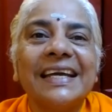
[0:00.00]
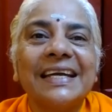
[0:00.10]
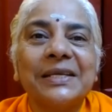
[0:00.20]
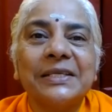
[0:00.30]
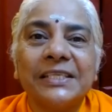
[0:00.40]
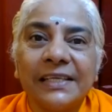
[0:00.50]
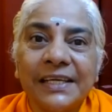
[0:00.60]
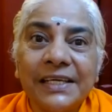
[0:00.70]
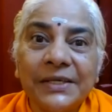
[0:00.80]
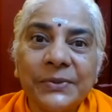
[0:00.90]
and it will
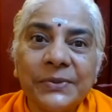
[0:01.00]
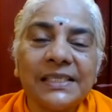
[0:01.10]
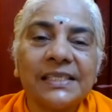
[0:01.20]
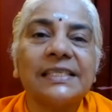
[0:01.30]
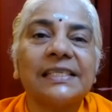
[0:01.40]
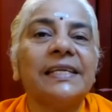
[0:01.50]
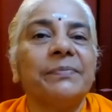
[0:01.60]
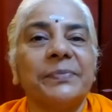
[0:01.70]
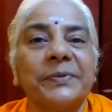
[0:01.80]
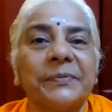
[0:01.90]
induce
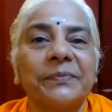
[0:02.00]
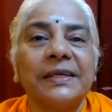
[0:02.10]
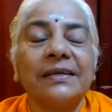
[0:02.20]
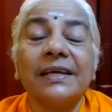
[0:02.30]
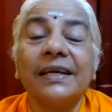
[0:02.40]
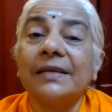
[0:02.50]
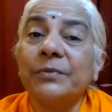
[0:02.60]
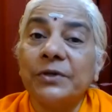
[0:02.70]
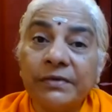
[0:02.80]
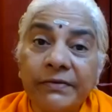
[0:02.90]
sleep. Yeah, and
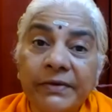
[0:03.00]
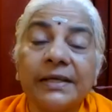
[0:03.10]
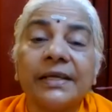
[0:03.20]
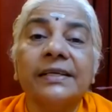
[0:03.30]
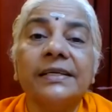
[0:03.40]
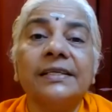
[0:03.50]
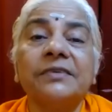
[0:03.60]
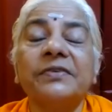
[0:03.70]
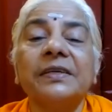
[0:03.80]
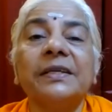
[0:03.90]
moreover, we are
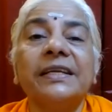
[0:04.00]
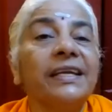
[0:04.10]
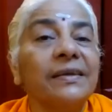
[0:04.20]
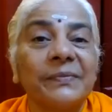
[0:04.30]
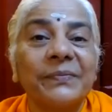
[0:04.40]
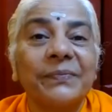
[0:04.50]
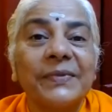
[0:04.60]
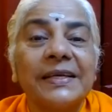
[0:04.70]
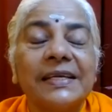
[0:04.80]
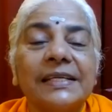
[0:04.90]
tired from the day.
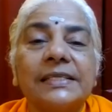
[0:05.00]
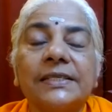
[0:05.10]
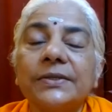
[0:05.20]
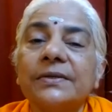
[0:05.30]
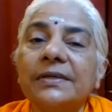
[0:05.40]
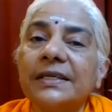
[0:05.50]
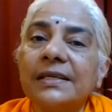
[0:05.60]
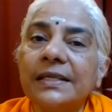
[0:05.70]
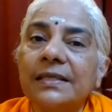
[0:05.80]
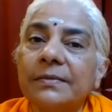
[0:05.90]
So
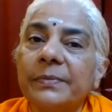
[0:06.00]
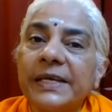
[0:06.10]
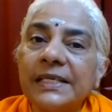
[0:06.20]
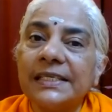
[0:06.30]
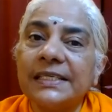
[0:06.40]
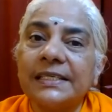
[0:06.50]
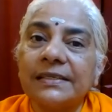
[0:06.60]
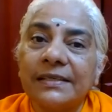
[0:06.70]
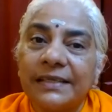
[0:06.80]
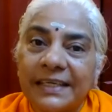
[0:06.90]
really the best
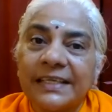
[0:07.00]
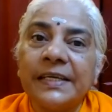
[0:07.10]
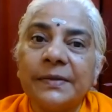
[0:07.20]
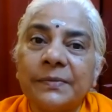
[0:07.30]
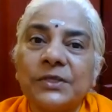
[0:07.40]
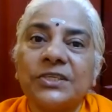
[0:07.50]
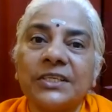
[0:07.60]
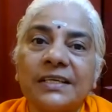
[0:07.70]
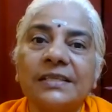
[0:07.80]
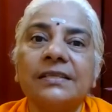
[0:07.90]
uh, time to
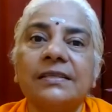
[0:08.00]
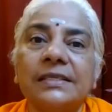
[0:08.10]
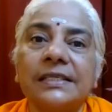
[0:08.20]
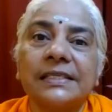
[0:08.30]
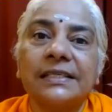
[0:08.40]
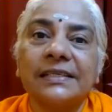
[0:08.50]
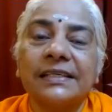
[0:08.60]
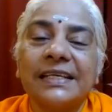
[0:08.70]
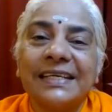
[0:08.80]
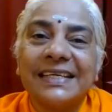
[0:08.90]
chant these uh,
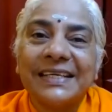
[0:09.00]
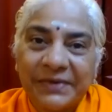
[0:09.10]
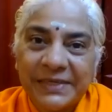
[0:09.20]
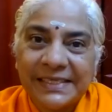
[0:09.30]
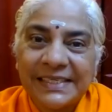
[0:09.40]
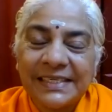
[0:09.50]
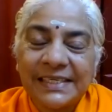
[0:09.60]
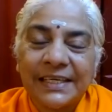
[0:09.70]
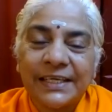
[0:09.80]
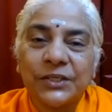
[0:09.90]

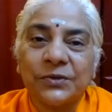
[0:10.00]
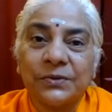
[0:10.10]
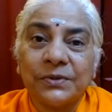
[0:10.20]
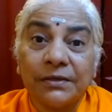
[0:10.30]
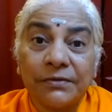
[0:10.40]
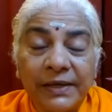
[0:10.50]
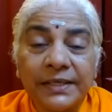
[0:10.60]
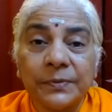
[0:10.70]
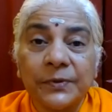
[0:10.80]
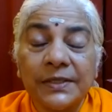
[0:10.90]
verses and to
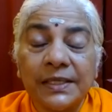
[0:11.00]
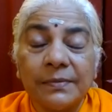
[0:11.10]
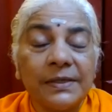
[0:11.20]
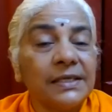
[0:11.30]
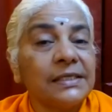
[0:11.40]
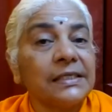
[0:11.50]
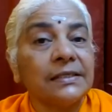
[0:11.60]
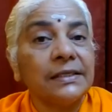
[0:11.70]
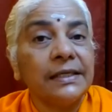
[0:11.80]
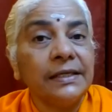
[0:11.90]
reflect upon them is
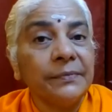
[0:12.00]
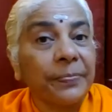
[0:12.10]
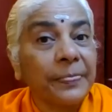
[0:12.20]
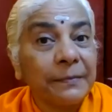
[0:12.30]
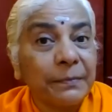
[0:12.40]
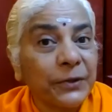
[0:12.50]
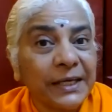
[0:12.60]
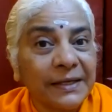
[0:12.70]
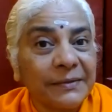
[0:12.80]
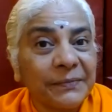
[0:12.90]
early
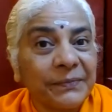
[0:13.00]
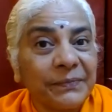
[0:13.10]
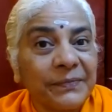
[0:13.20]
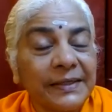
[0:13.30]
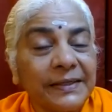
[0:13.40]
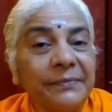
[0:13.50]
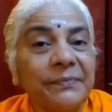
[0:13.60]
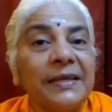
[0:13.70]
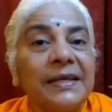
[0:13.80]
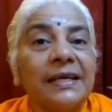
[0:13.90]
morning. Yeah?
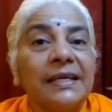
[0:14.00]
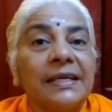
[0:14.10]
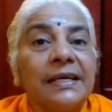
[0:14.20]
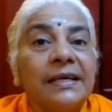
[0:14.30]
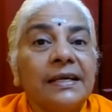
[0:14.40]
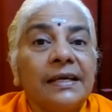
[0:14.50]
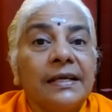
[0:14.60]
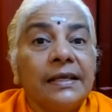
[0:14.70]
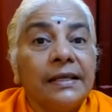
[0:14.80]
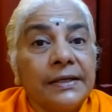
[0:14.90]

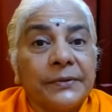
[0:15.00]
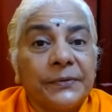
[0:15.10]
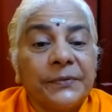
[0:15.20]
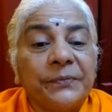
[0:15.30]
Now,